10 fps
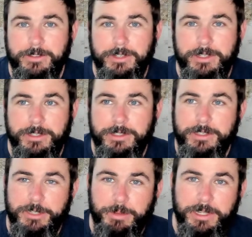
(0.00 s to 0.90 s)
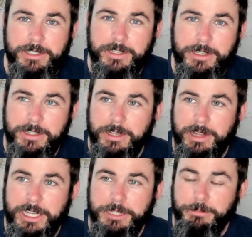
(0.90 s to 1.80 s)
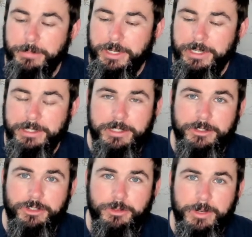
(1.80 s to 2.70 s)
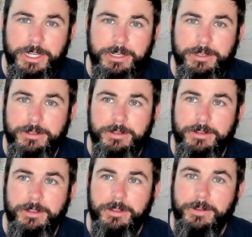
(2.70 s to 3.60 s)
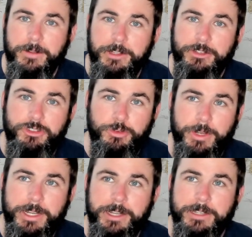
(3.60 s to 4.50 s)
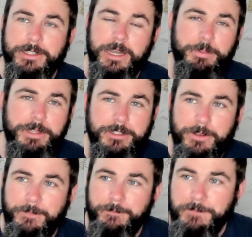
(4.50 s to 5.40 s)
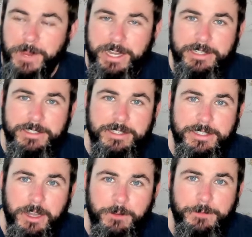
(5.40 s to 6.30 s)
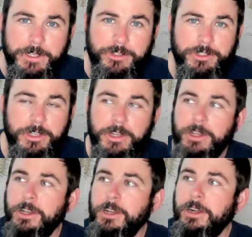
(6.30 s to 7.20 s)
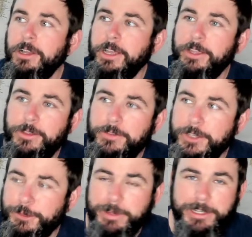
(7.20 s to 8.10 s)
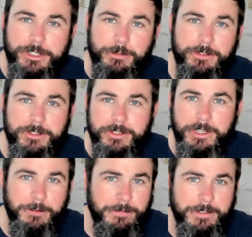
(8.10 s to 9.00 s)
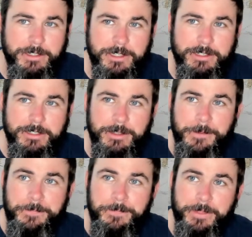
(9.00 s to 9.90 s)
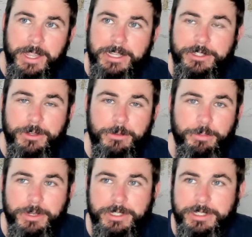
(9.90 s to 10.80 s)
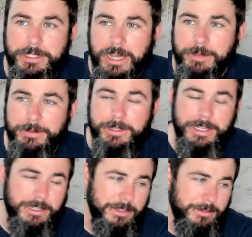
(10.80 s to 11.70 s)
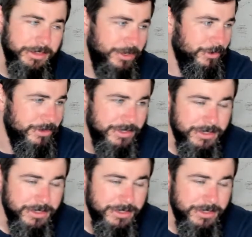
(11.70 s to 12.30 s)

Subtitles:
just spend the last minutes enjoying it and stop being so freaking selfish. Like, you displayed so much selflessness at certain points in time, and then the little